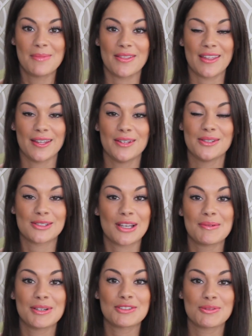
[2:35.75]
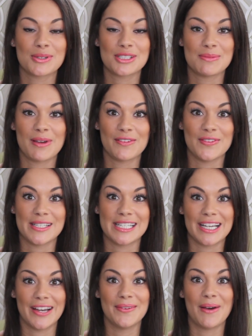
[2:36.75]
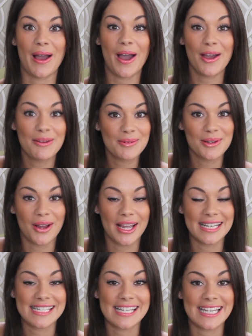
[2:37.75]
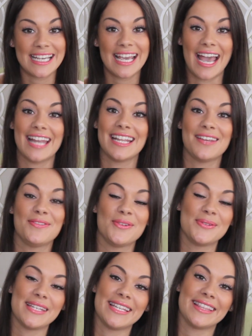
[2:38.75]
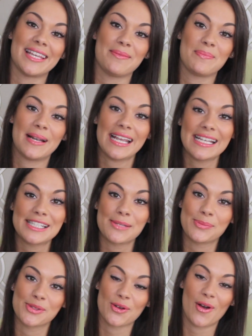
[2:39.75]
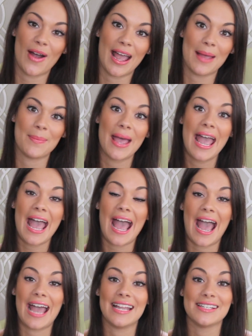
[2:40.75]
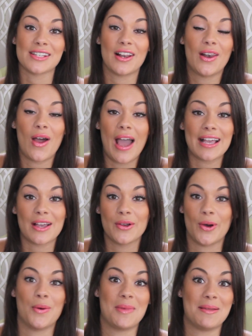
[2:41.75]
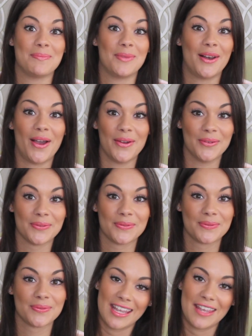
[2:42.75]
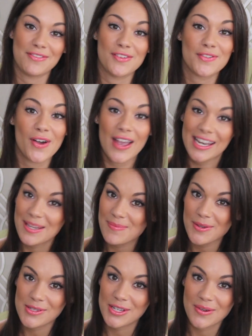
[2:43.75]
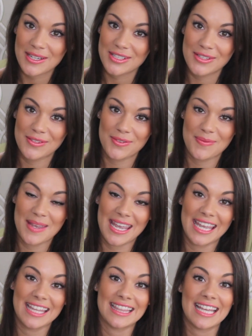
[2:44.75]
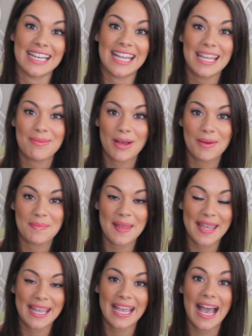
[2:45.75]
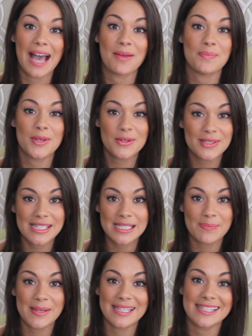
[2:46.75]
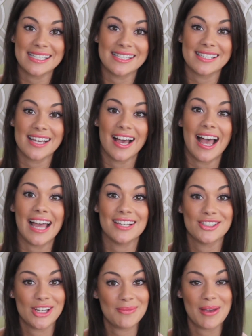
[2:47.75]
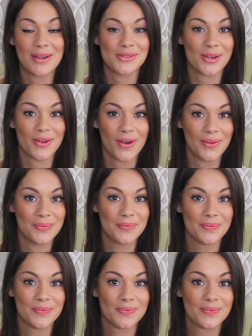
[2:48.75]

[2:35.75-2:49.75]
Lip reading: but thank you so much for watching my video. I hope you liked it, and if you did, then please subscribe and like and comment below. If you've got any beauty questions for me, then email me at beautiesbigsister@gmail.com.